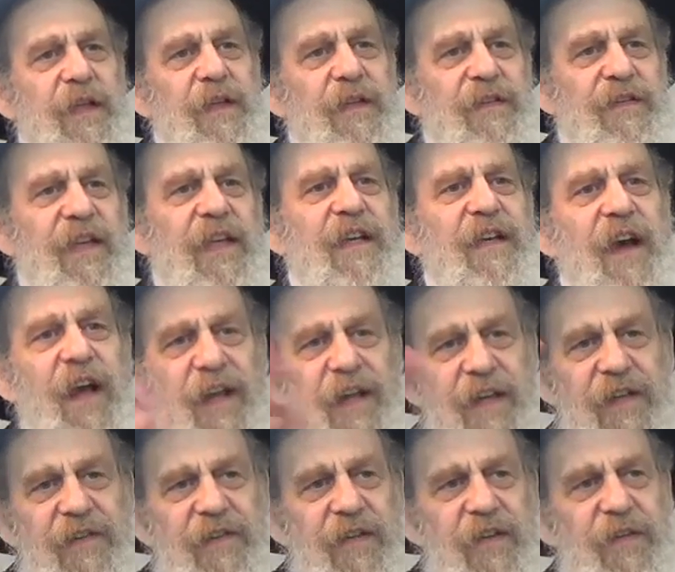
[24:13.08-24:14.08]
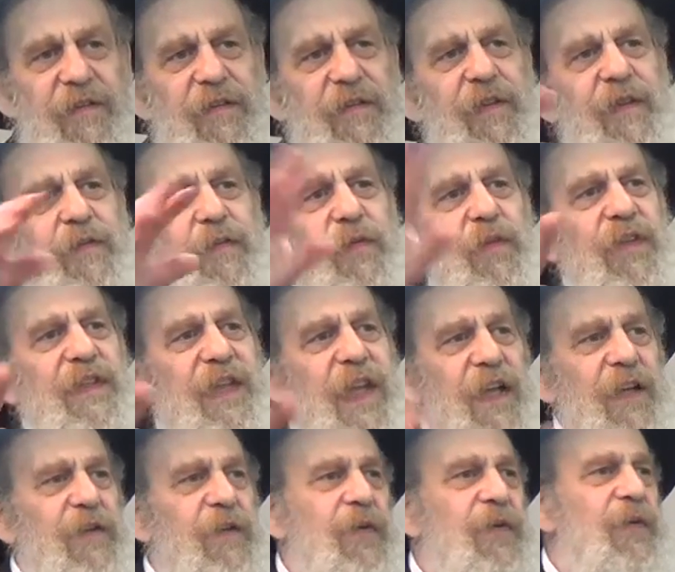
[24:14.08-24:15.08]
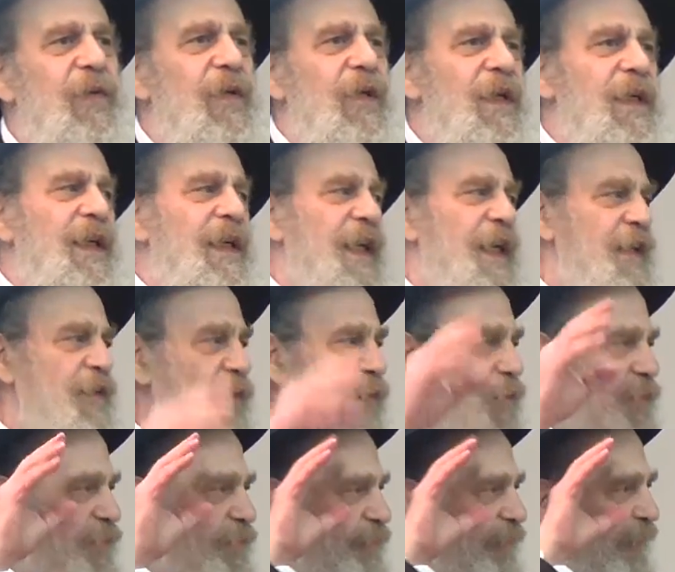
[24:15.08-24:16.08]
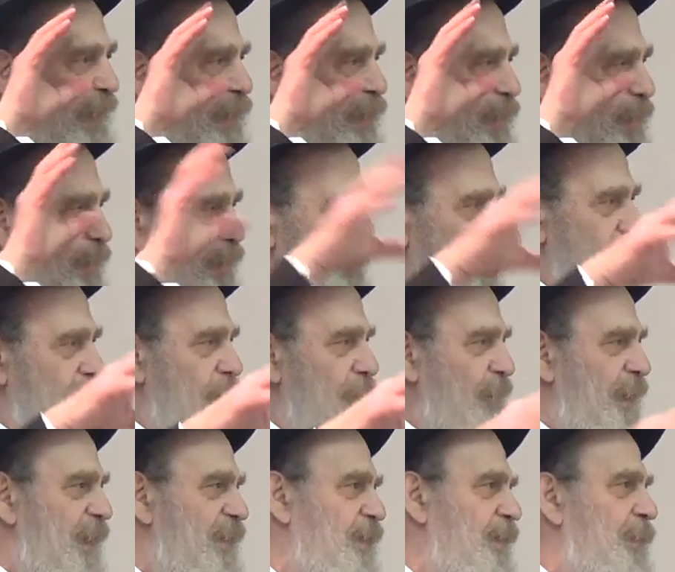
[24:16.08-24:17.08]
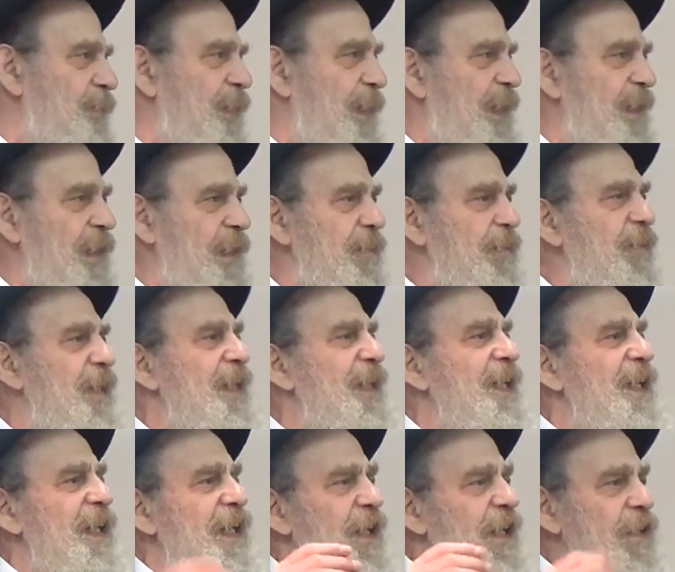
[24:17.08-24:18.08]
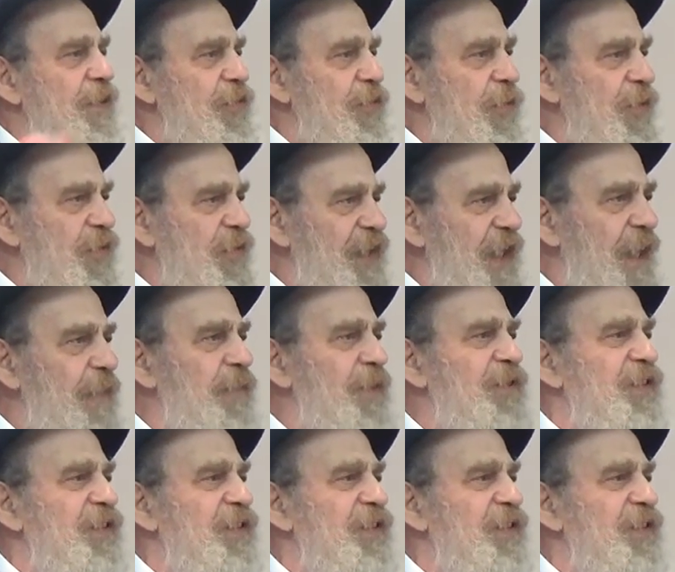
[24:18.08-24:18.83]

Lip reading: psychologists will tell you, and don't try to put too much upon him. A Jewish child,